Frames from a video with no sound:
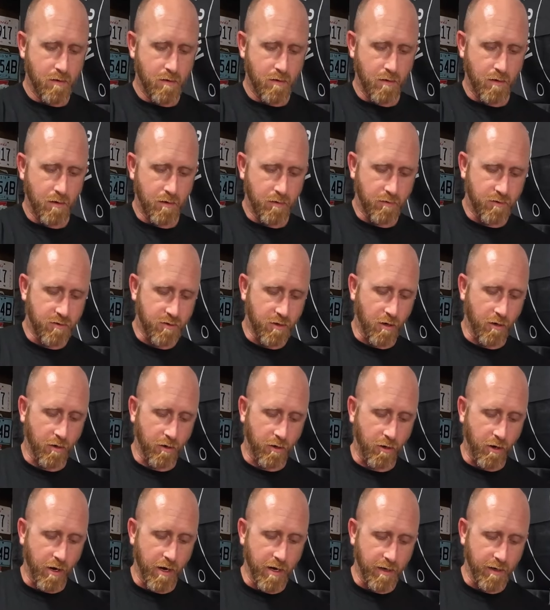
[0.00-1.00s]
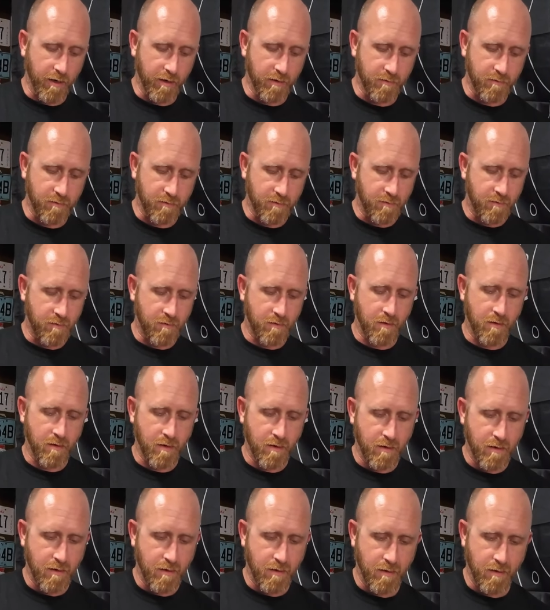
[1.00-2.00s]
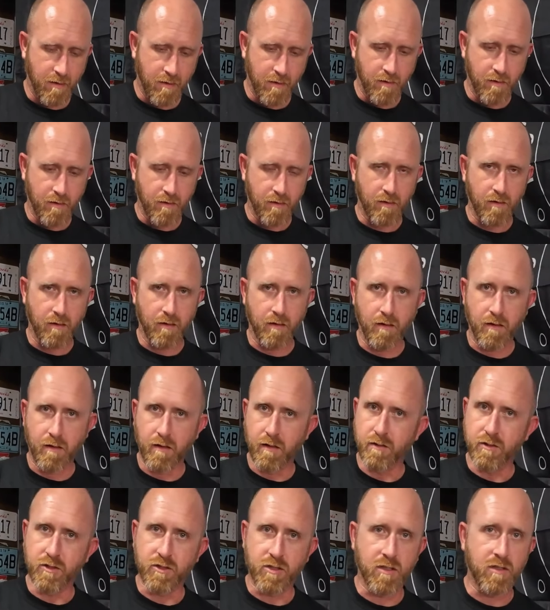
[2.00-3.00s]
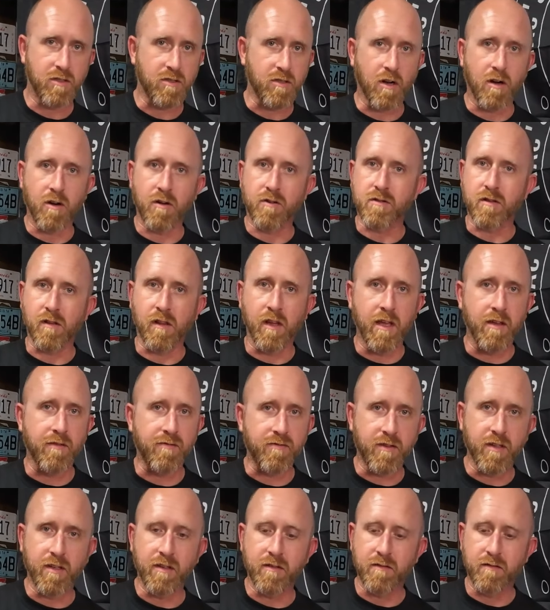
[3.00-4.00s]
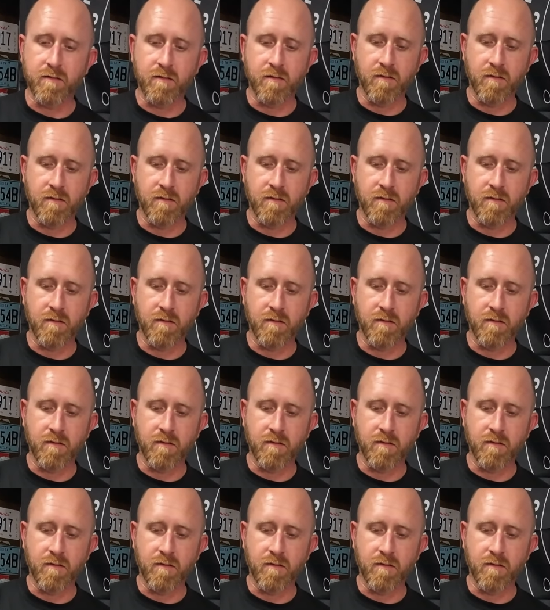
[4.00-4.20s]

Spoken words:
and start cranking, and she starts lifting.